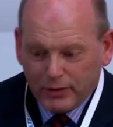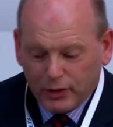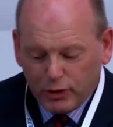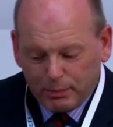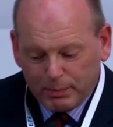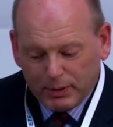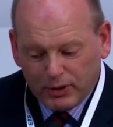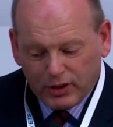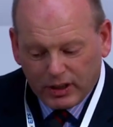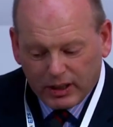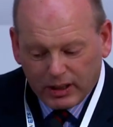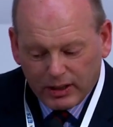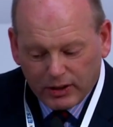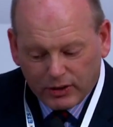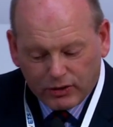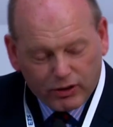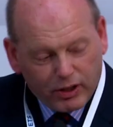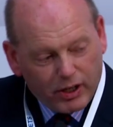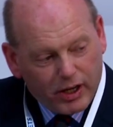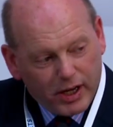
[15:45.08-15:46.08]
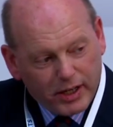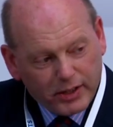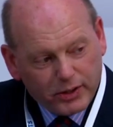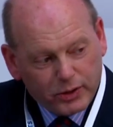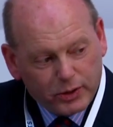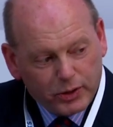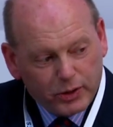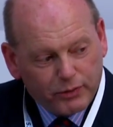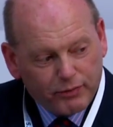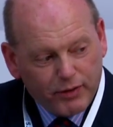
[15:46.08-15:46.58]
this particular slide
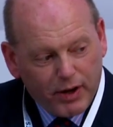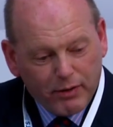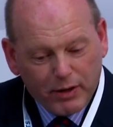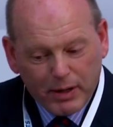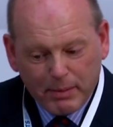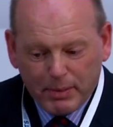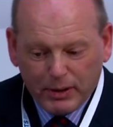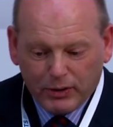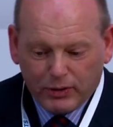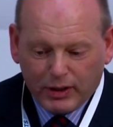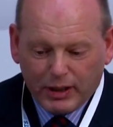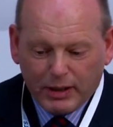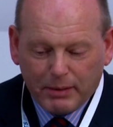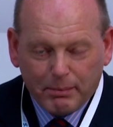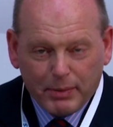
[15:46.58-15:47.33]
as it's very busy,